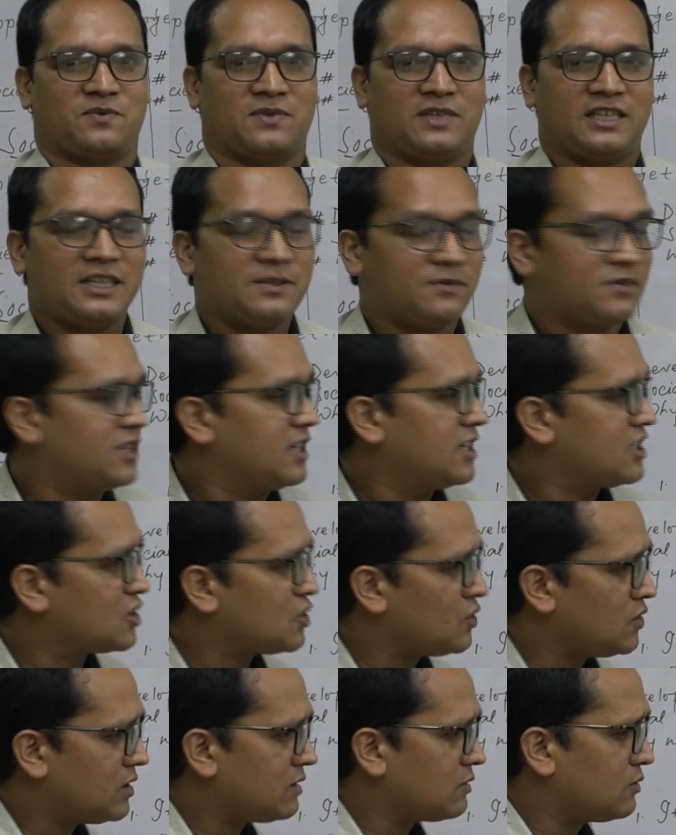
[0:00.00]
If there is
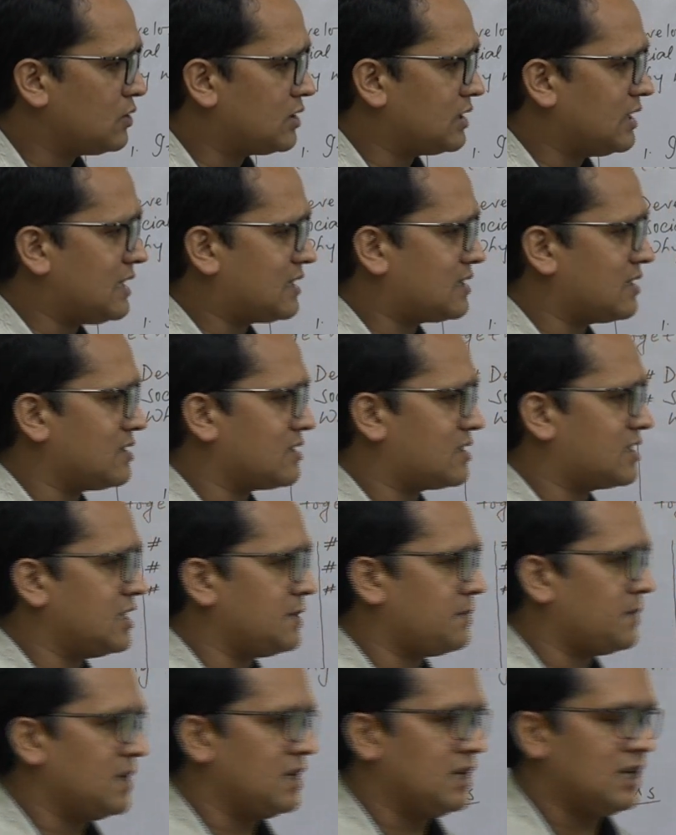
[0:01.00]
no good
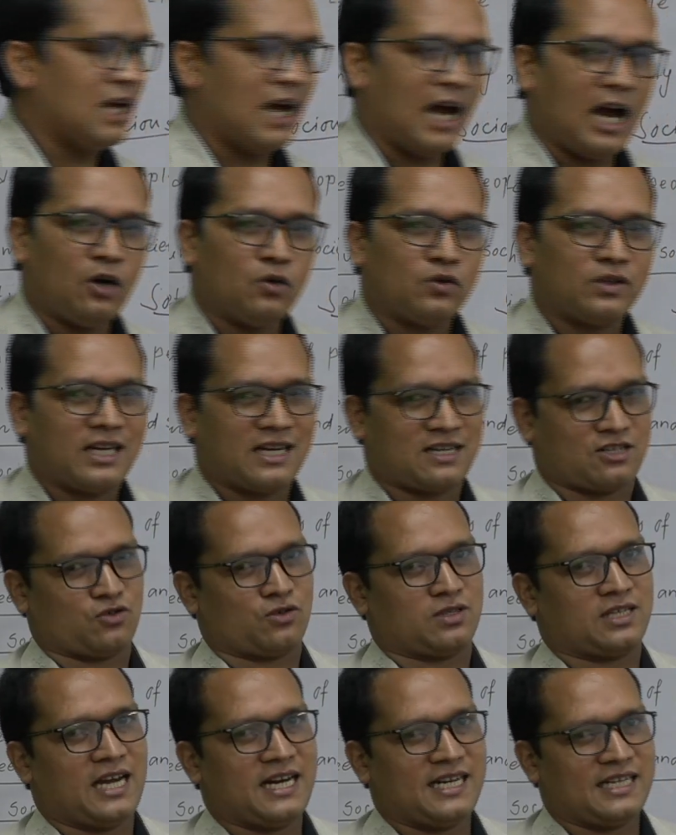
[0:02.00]
relationship, how that
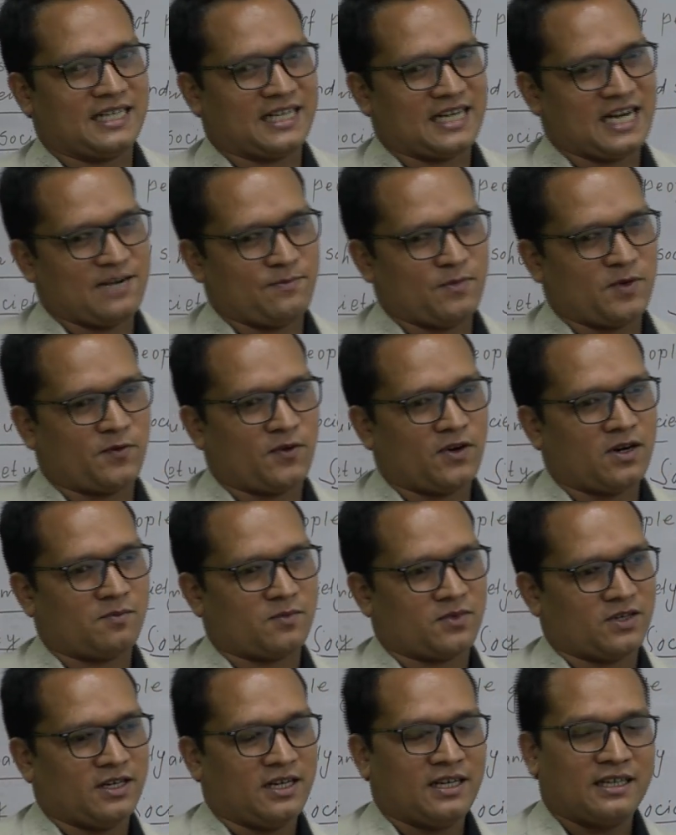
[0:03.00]
society can be formed?